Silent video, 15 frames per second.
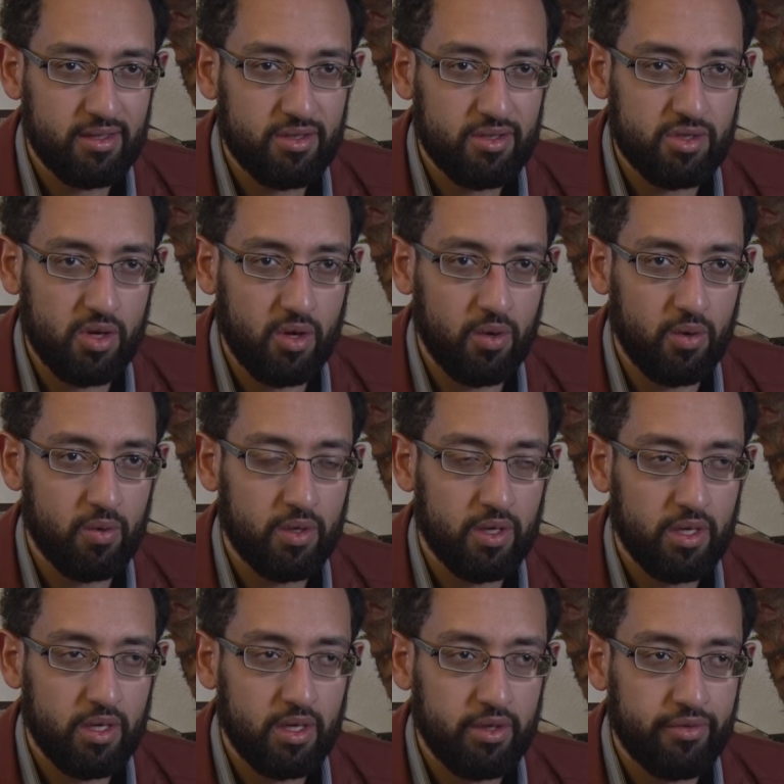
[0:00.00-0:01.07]
So
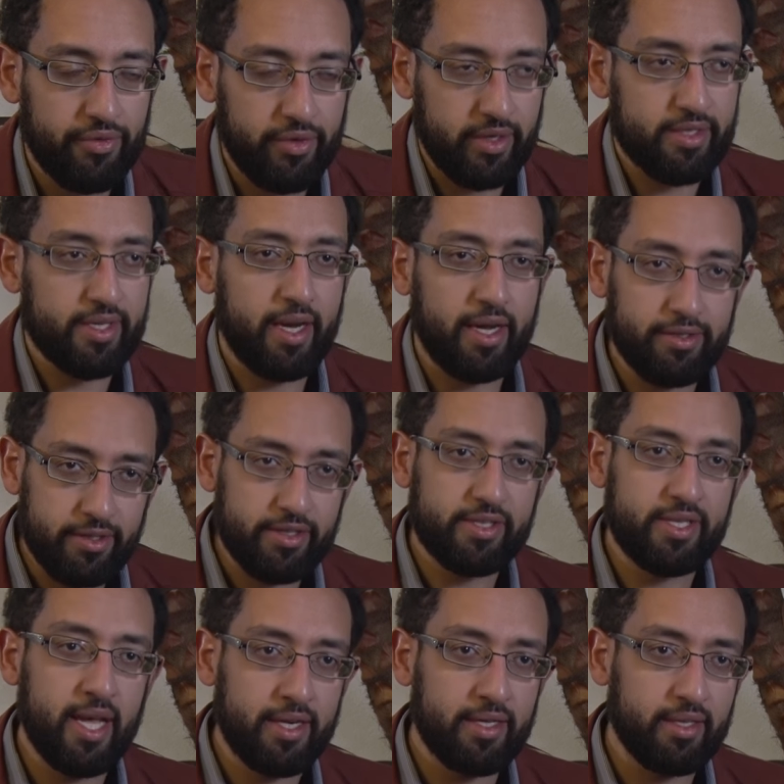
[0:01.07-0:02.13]
there is an
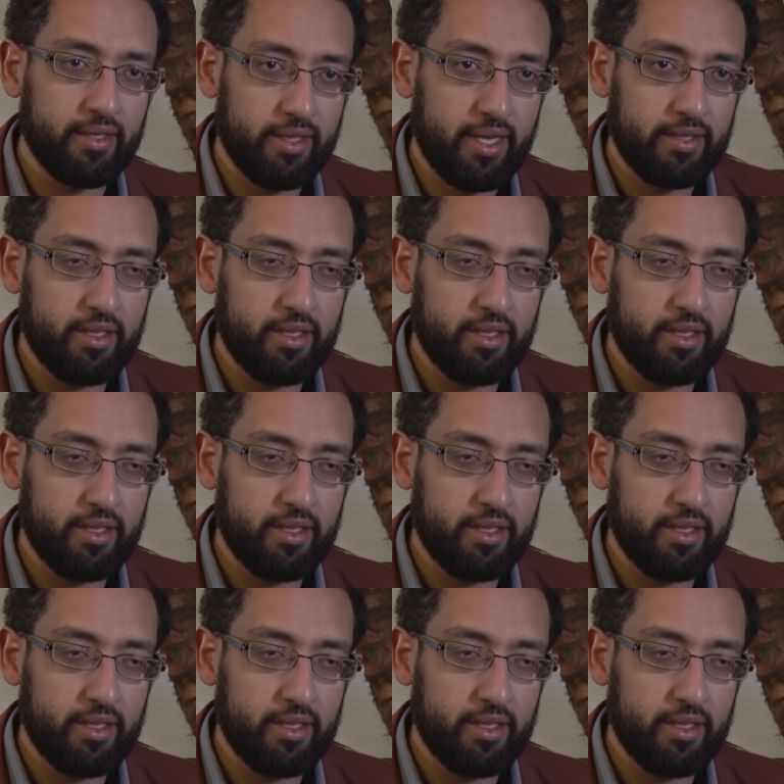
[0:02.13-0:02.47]
understanding that